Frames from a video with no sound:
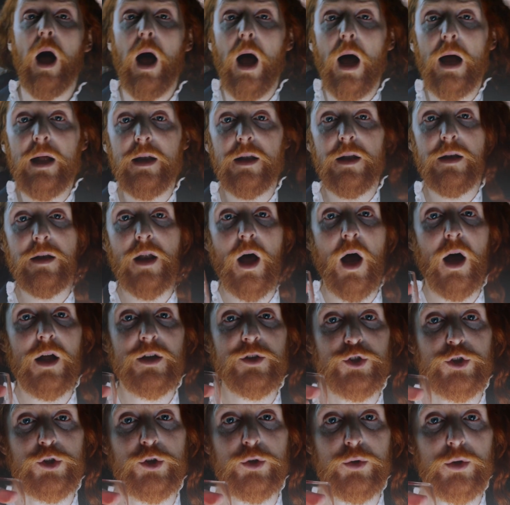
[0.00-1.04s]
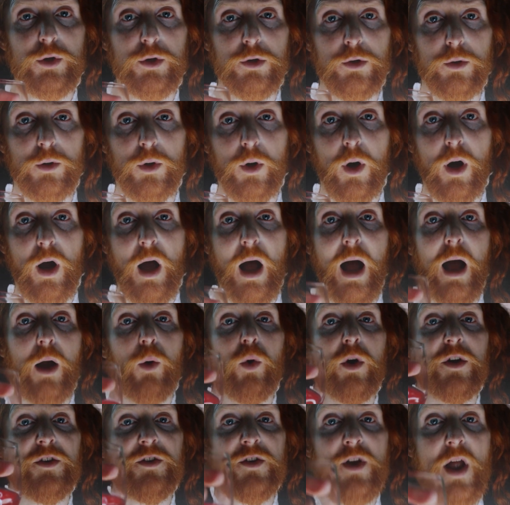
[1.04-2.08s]
I did not shoot you. I
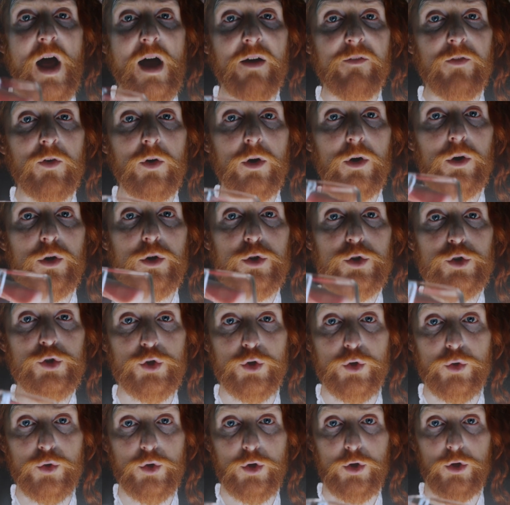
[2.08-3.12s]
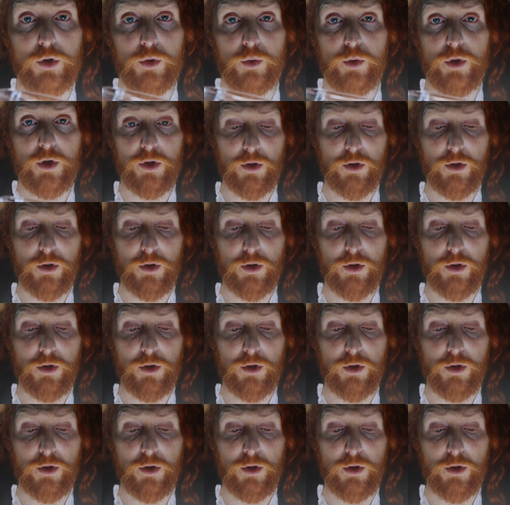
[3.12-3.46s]
would never shoot you.